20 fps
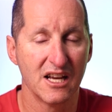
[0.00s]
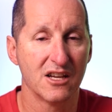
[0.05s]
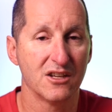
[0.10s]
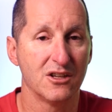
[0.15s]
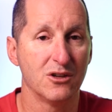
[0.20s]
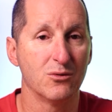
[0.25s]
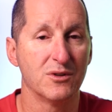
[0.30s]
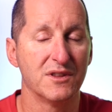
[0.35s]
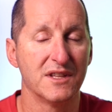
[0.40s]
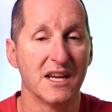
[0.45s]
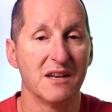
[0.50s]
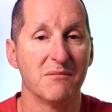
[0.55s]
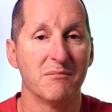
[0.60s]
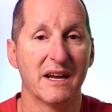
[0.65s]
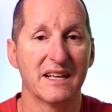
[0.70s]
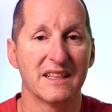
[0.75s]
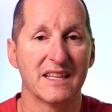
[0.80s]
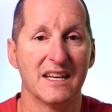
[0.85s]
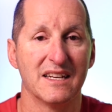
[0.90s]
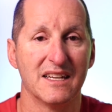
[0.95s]
you would then
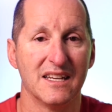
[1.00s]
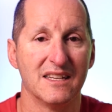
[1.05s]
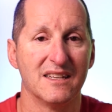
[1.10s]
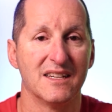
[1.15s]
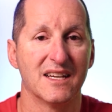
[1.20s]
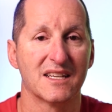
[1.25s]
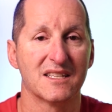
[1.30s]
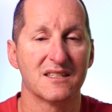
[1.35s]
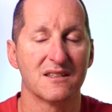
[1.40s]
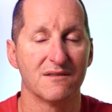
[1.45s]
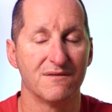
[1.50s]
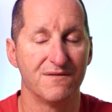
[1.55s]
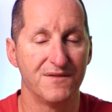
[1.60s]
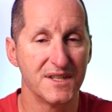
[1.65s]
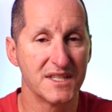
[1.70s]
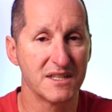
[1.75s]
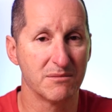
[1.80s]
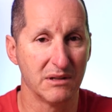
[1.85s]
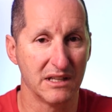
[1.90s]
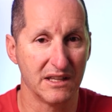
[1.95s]
make that index
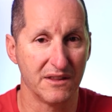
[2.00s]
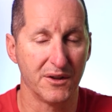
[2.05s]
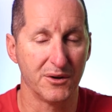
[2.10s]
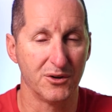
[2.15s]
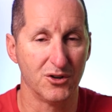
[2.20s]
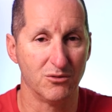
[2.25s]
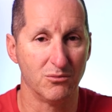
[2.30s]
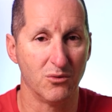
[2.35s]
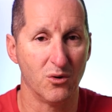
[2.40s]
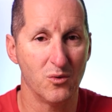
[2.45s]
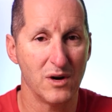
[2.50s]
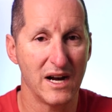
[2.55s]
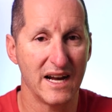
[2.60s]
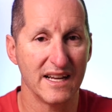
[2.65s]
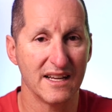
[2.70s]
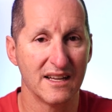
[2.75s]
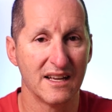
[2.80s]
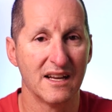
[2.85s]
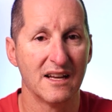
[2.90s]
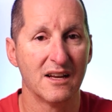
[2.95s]
visible in the normal
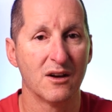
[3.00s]
way